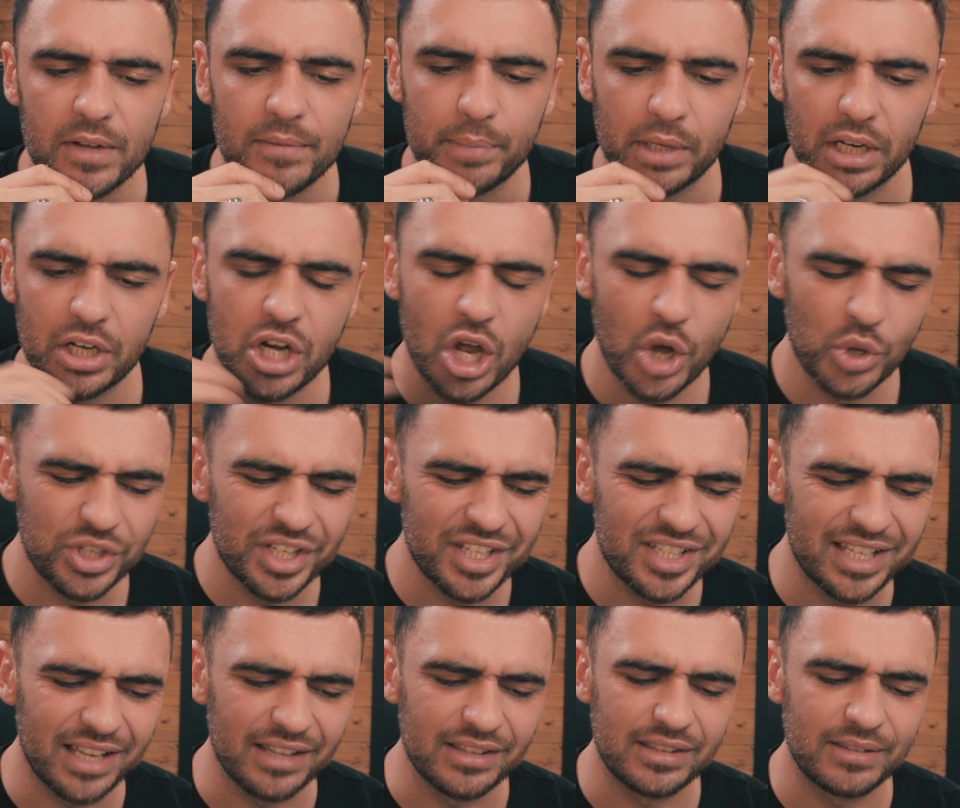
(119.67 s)
But I
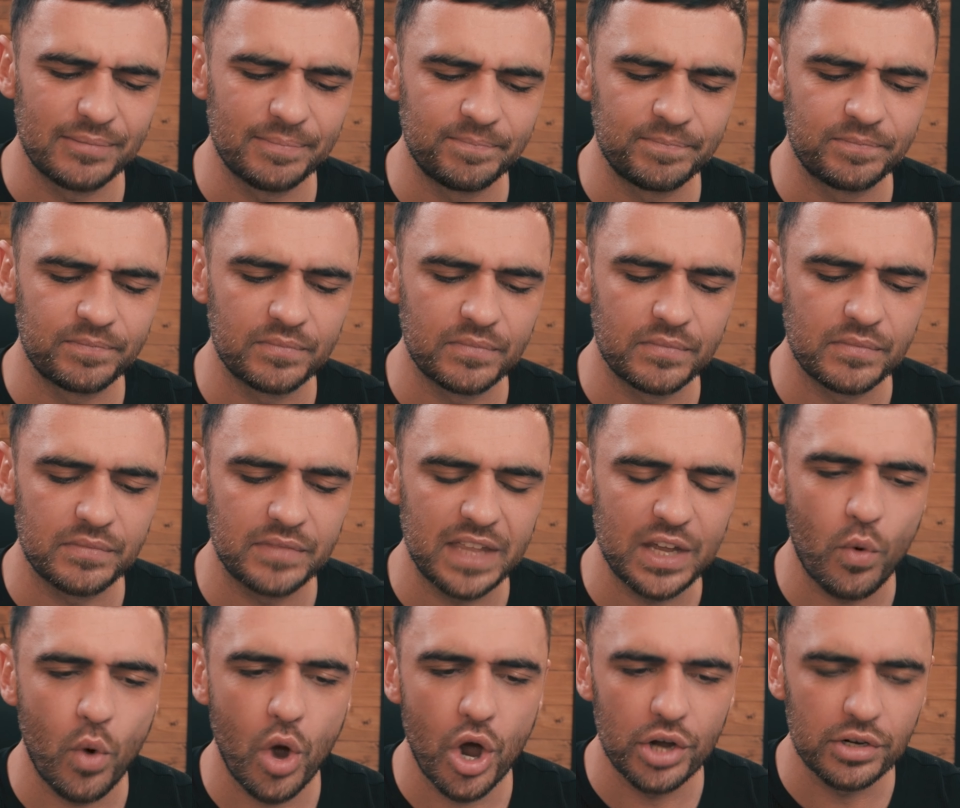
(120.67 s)
noticed that
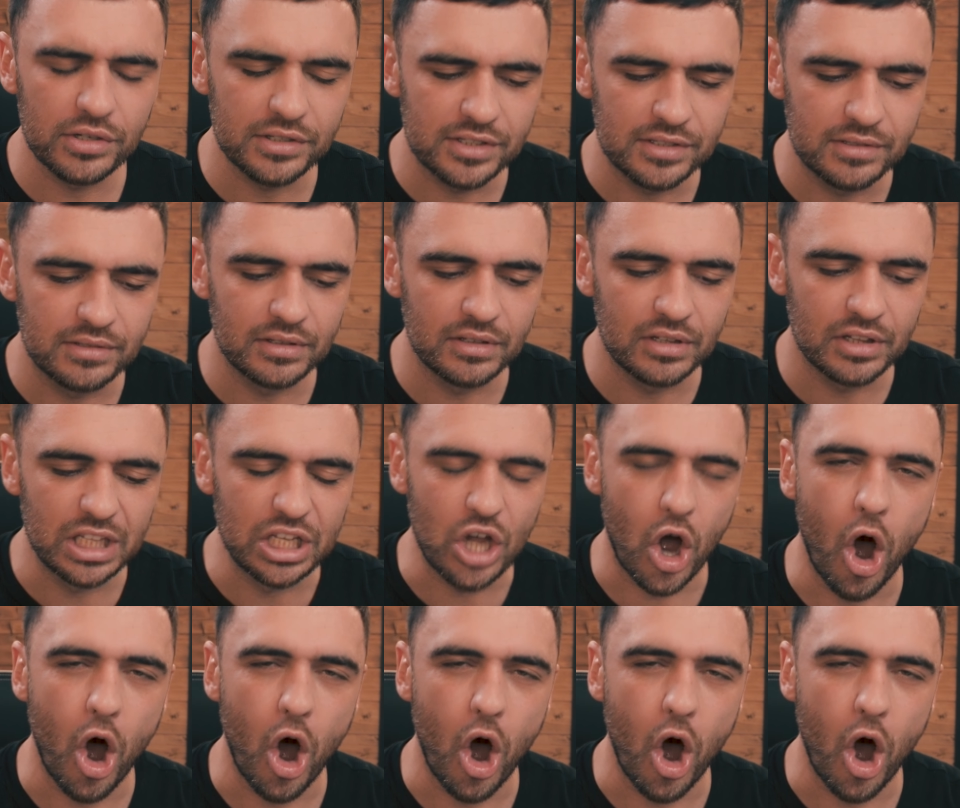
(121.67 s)
they weren't the